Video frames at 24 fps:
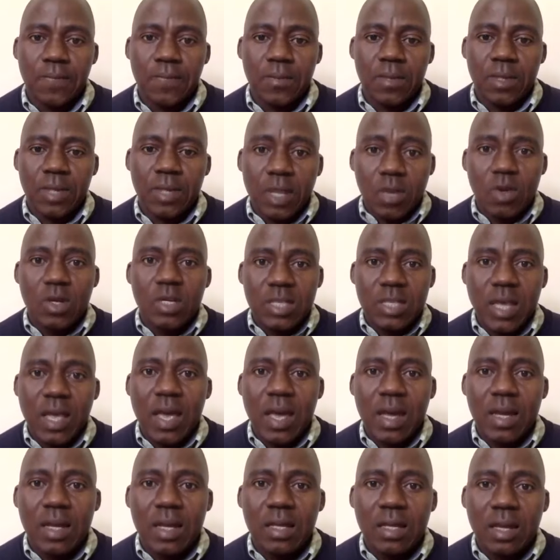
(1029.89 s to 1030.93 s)
They don't say
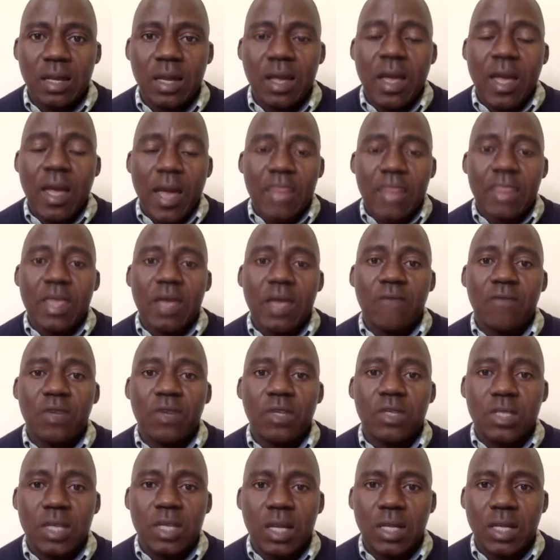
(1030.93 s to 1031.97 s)
anything, and they have
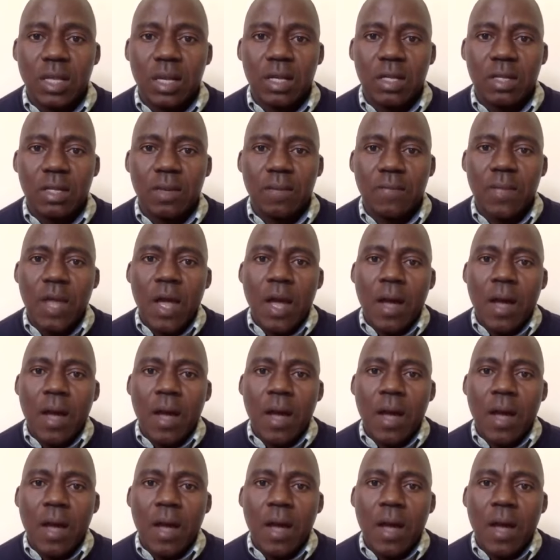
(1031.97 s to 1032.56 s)
not said anything.